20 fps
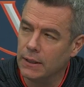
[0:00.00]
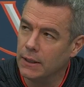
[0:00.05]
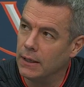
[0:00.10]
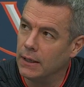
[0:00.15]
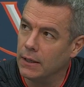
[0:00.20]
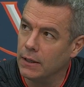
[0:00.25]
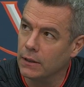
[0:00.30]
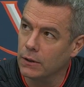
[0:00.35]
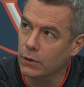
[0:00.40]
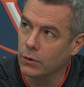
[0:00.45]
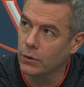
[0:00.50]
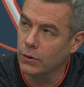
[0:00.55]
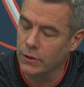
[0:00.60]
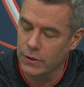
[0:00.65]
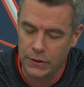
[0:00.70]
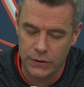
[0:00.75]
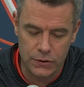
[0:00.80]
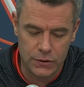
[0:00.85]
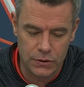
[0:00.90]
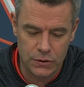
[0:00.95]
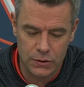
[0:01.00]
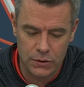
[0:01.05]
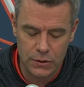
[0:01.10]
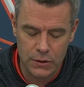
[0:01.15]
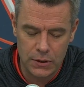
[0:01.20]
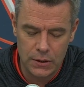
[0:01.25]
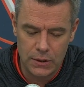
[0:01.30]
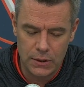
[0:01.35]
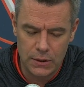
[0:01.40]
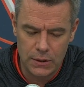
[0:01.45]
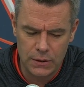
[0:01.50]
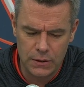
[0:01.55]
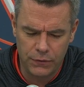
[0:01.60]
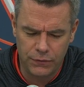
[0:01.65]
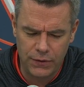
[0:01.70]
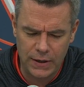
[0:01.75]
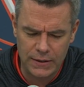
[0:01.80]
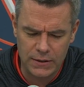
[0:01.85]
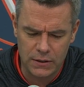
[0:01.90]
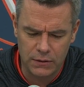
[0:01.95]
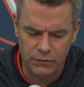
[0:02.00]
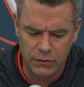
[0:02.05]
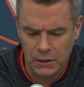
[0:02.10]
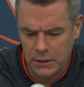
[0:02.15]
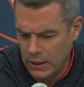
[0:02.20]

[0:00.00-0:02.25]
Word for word: uh, alertness defensively.